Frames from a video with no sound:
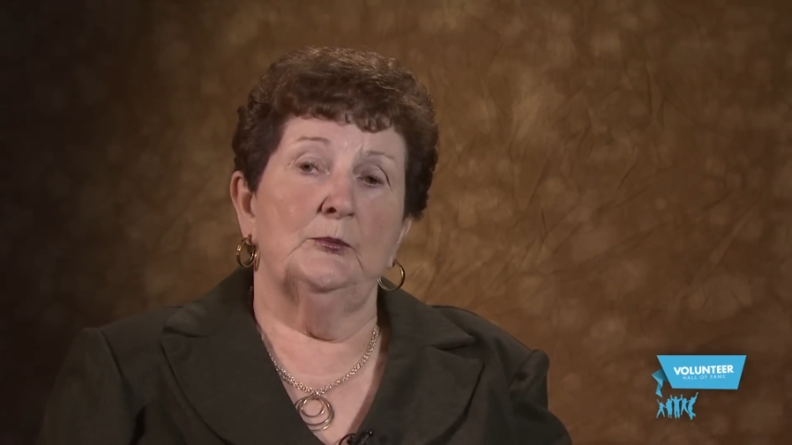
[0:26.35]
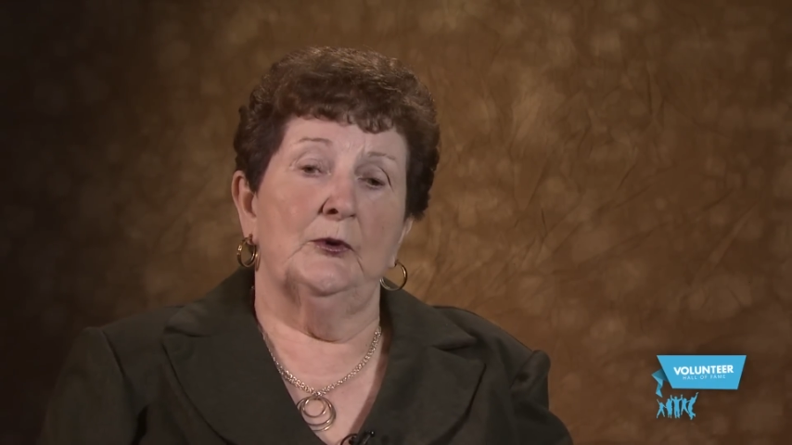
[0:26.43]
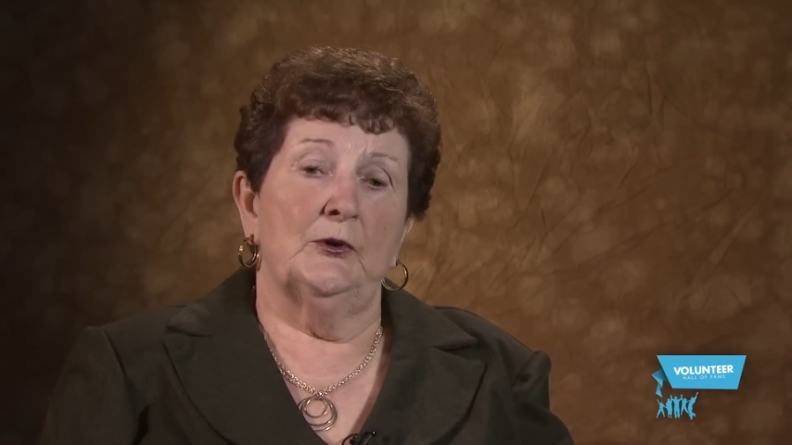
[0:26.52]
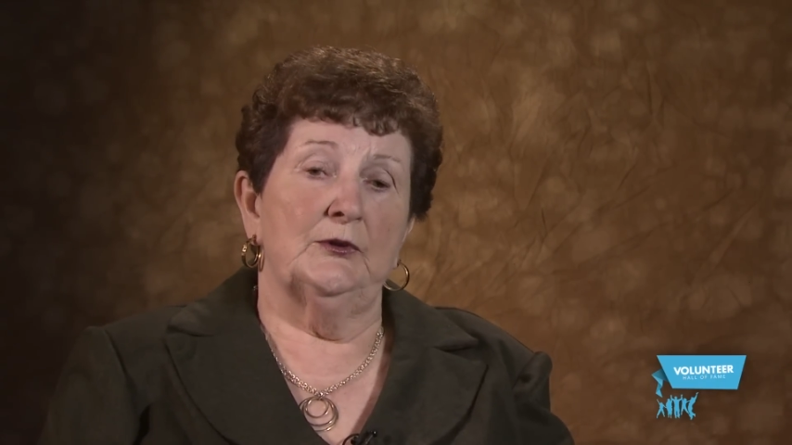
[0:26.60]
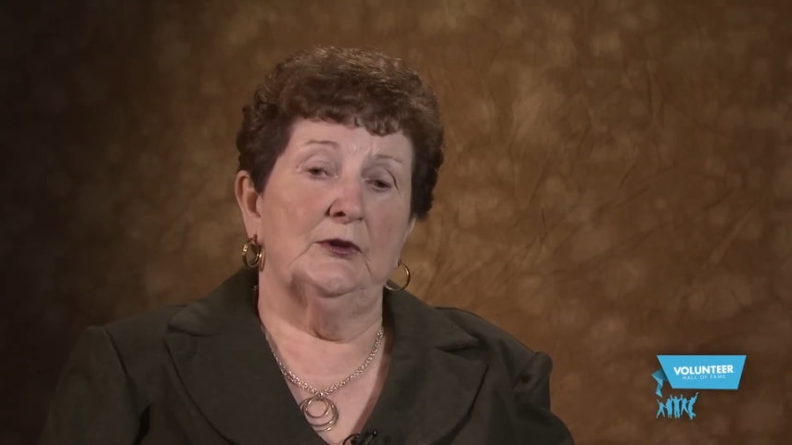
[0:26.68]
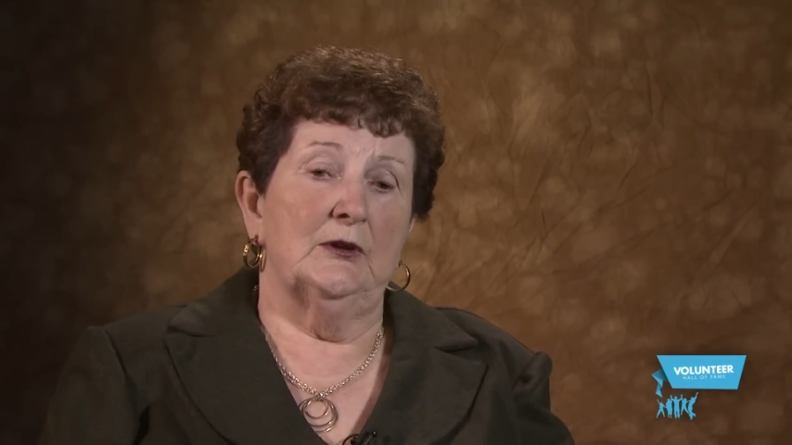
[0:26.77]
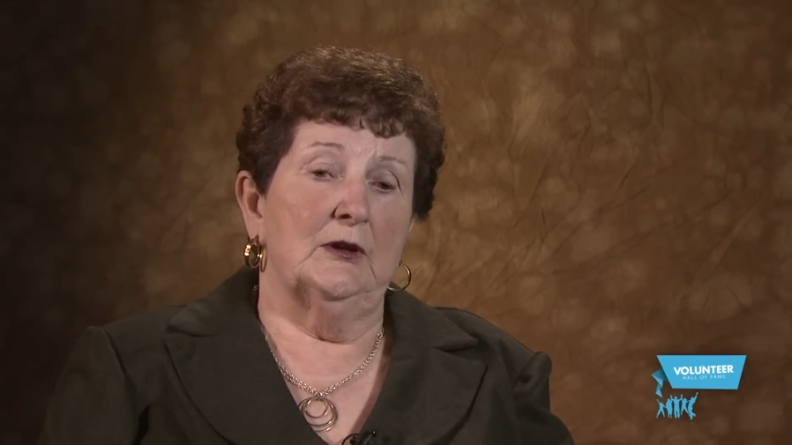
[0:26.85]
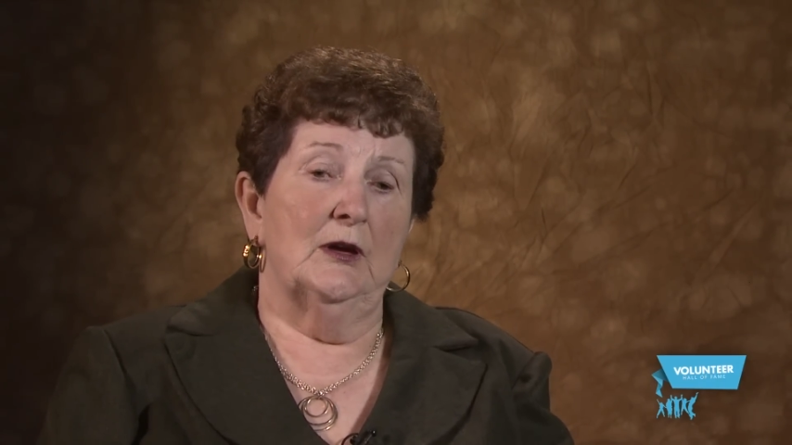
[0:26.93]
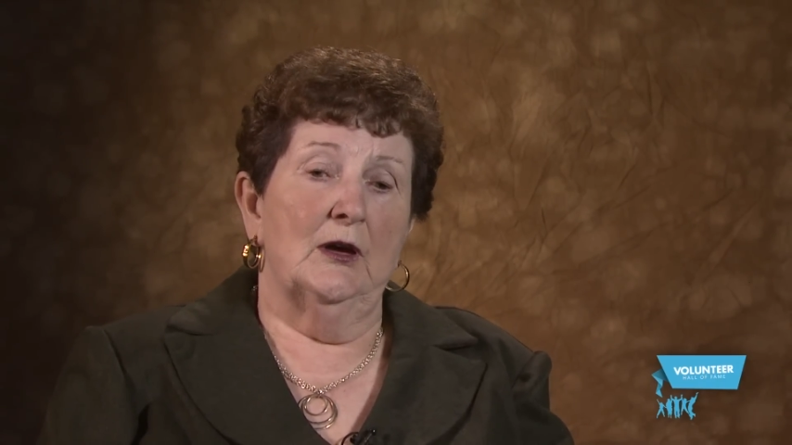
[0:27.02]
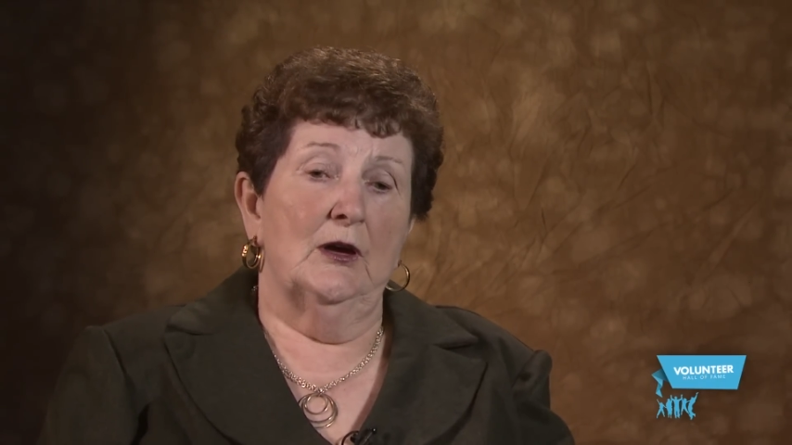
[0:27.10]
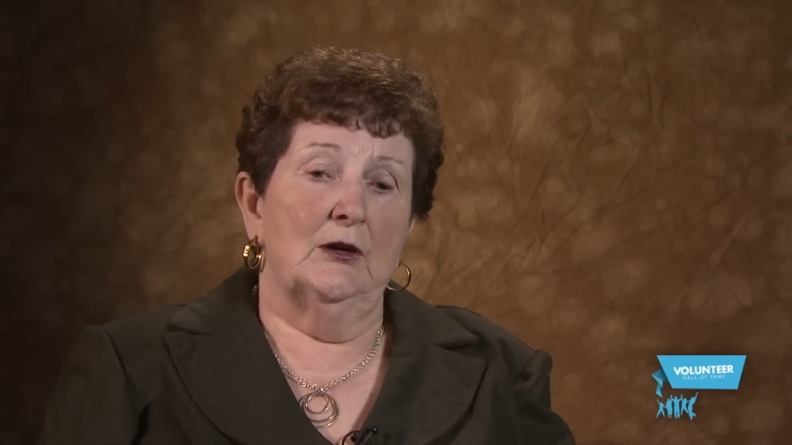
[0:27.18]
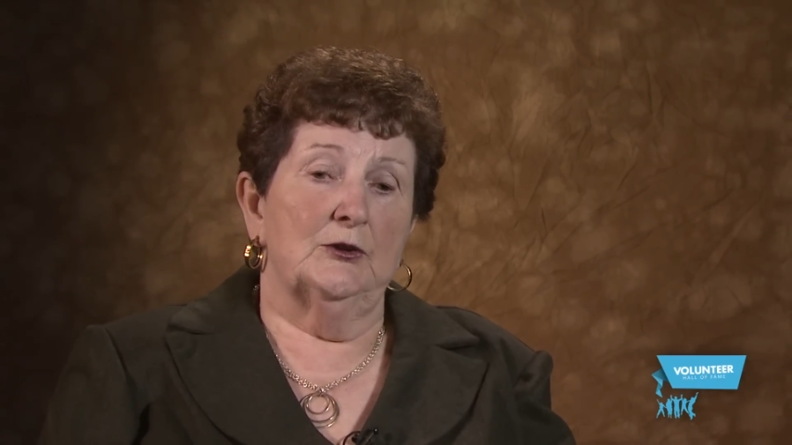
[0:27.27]
But
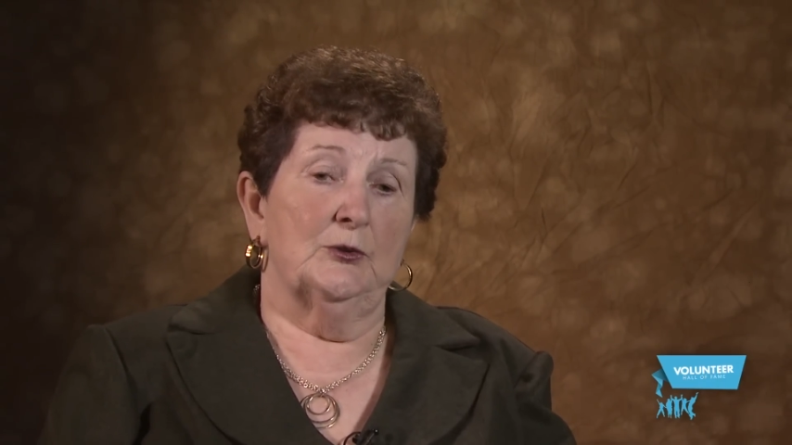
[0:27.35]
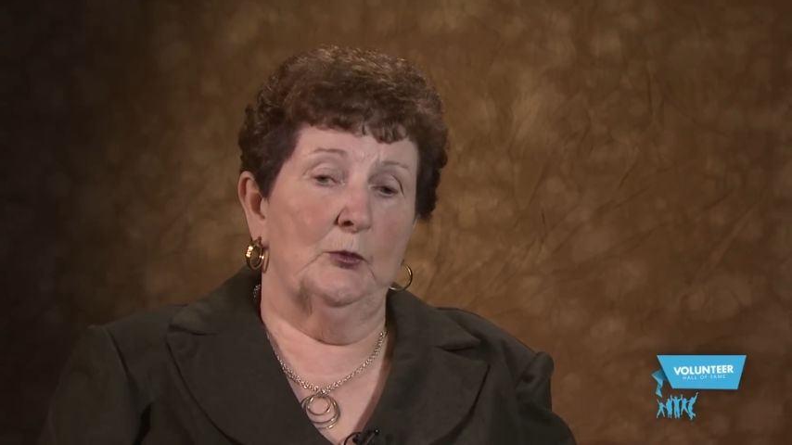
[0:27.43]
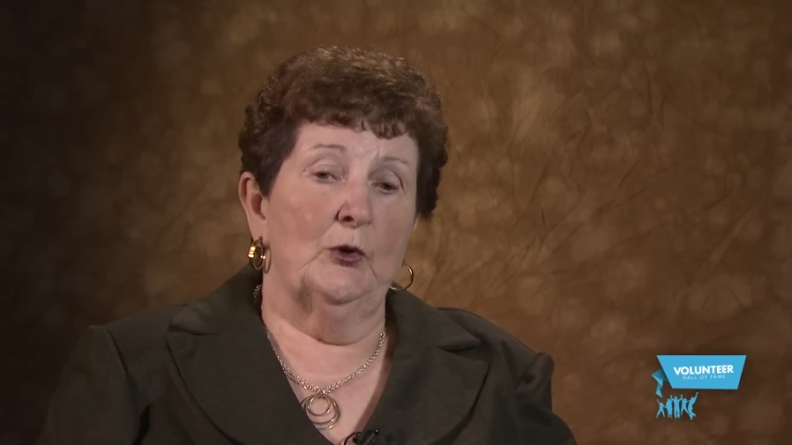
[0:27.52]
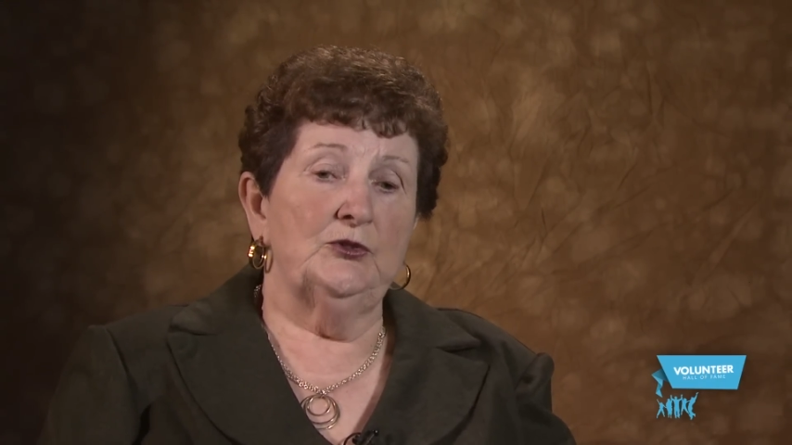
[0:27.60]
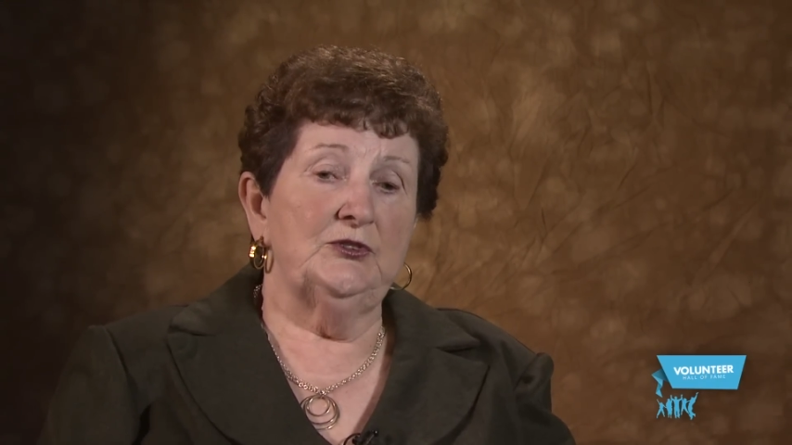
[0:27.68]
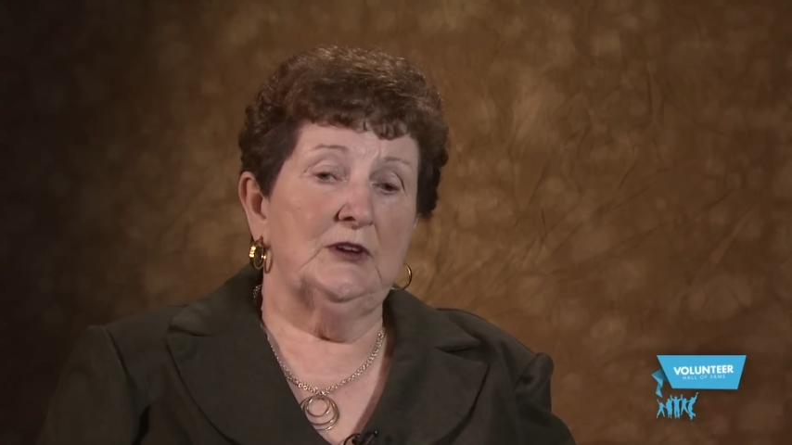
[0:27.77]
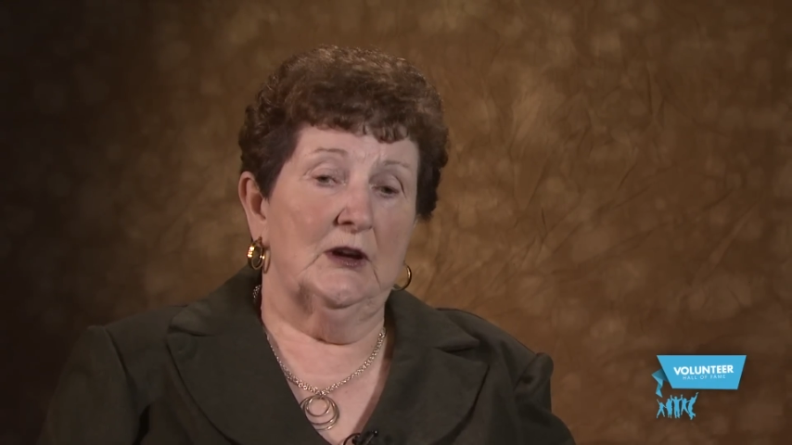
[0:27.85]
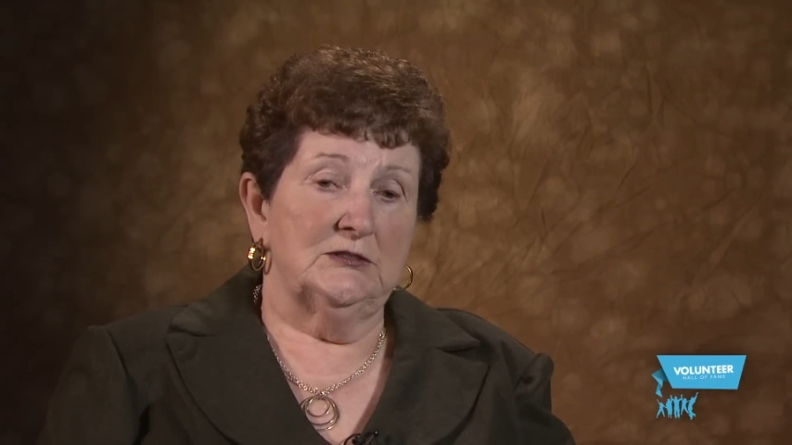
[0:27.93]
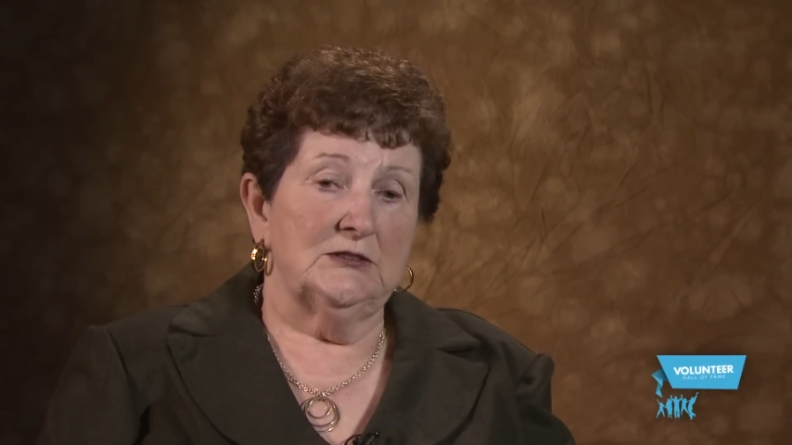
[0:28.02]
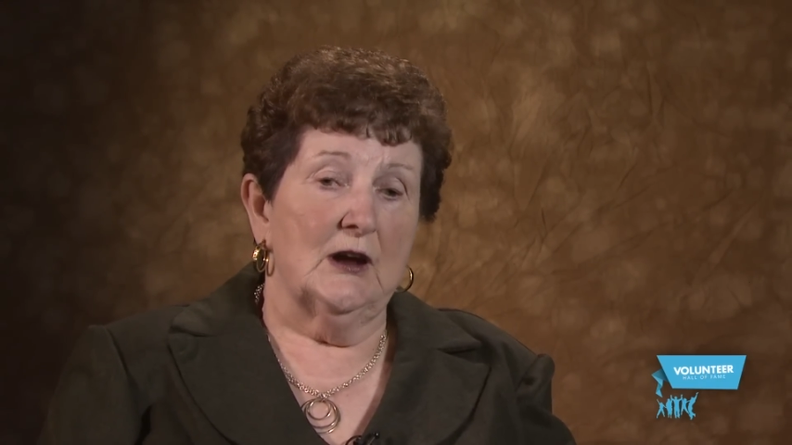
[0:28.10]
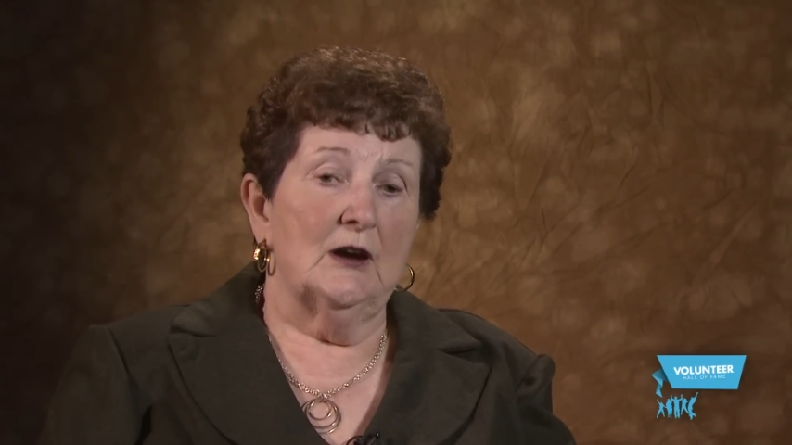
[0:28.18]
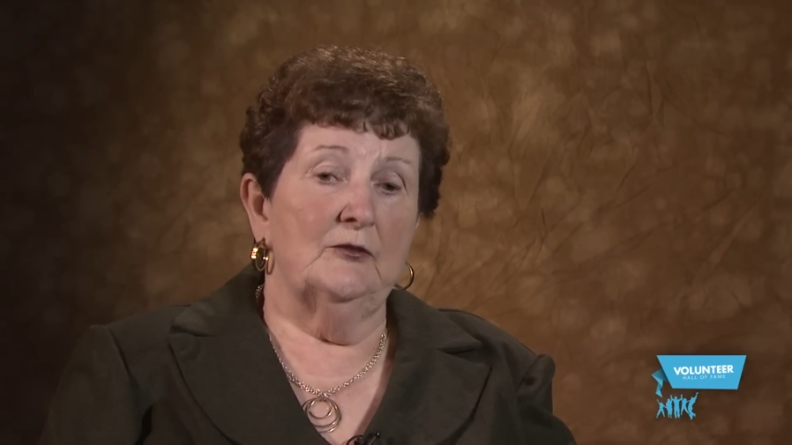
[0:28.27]
the most thing I
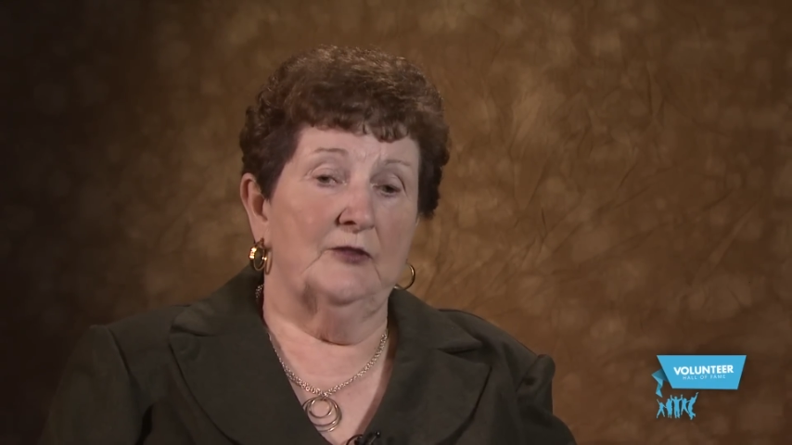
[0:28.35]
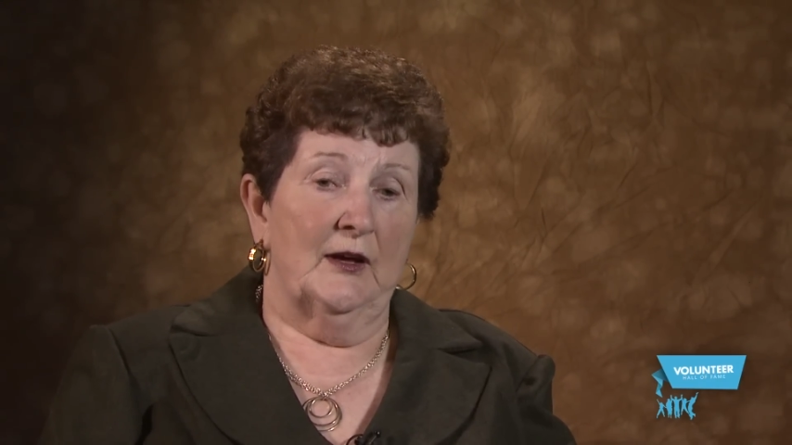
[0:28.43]
started